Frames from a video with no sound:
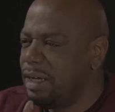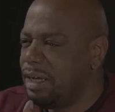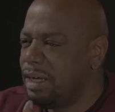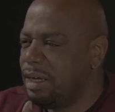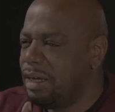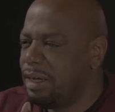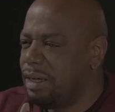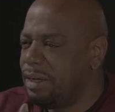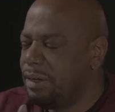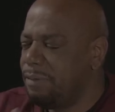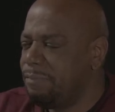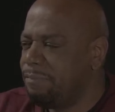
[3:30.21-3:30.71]

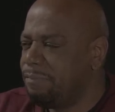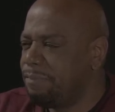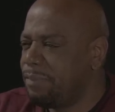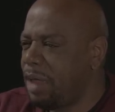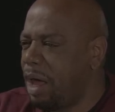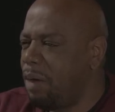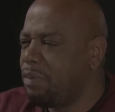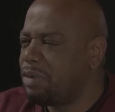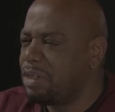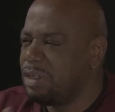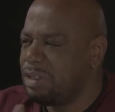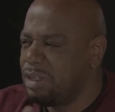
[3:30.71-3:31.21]
Um,
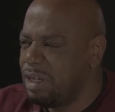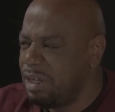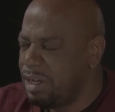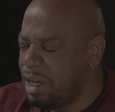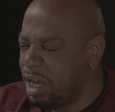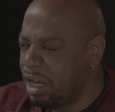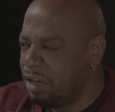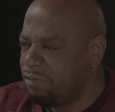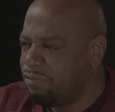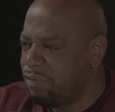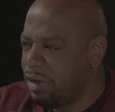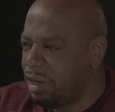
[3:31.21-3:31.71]
I was a
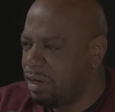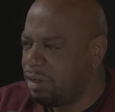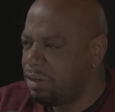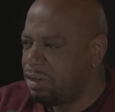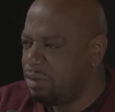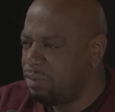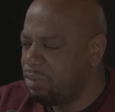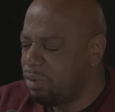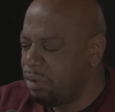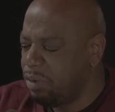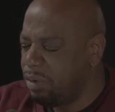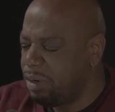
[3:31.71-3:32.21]
teenage
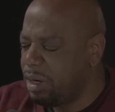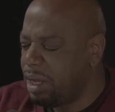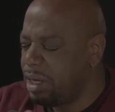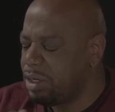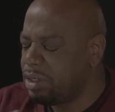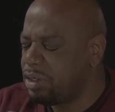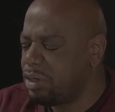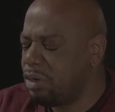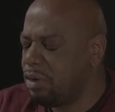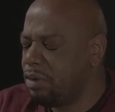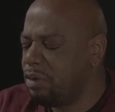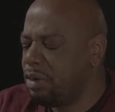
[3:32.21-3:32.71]
felon. You were on
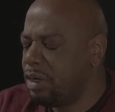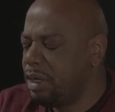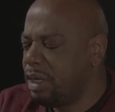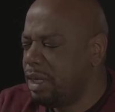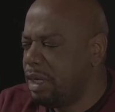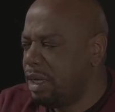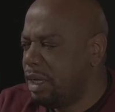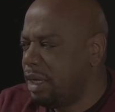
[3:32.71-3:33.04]
that show.